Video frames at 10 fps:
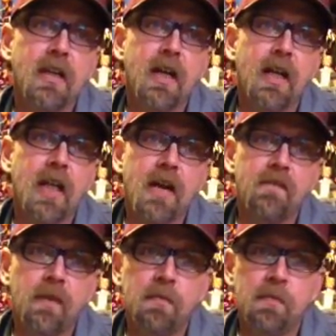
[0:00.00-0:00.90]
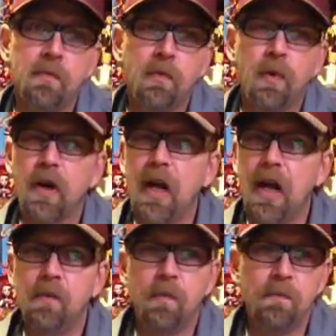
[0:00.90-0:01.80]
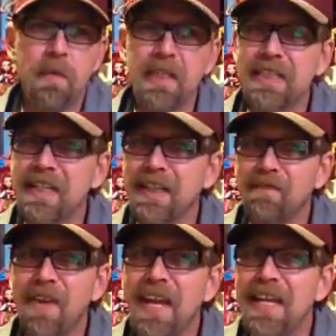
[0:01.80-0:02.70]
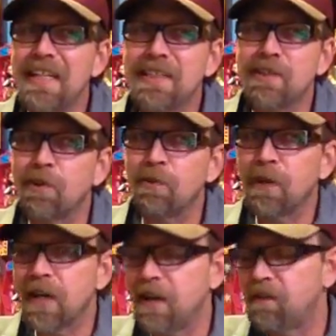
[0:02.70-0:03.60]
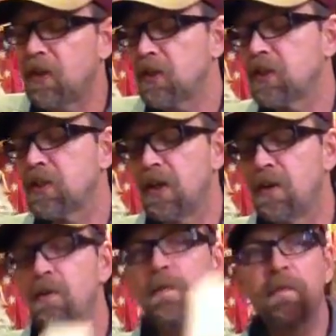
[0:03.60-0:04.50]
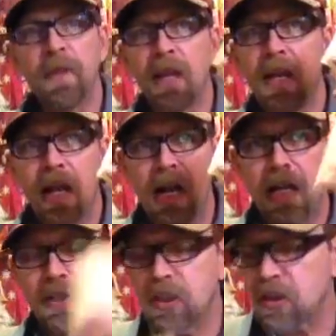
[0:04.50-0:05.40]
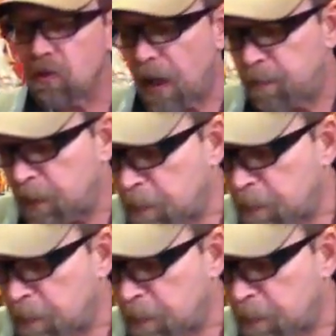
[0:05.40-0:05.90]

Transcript: A lot of them were missing the face or whatever. So I just grabbed the